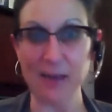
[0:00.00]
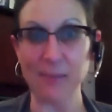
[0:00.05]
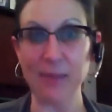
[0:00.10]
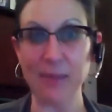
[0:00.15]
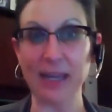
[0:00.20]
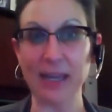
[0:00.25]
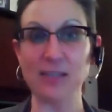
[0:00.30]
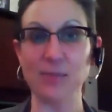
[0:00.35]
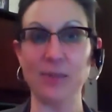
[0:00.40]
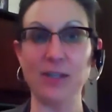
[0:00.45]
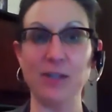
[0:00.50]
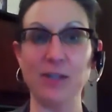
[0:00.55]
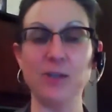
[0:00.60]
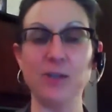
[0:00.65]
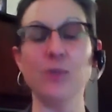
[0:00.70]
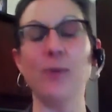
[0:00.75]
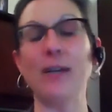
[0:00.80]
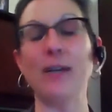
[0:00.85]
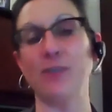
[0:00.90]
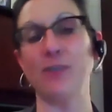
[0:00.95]
because when you
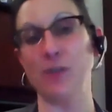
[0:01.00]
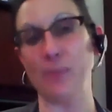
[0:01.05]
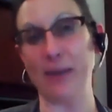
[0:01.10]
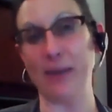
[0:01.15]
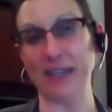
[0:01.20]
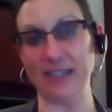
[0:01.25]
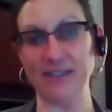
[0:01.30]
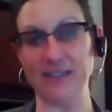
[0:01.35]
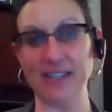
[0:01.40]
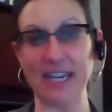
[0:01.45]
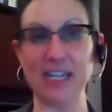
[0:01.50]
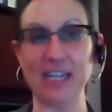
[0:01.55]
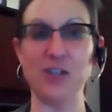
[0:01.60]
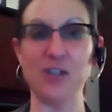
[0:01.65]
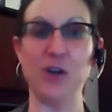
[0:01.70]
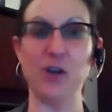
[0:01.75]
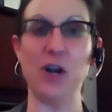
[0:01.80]
do retrospective studies,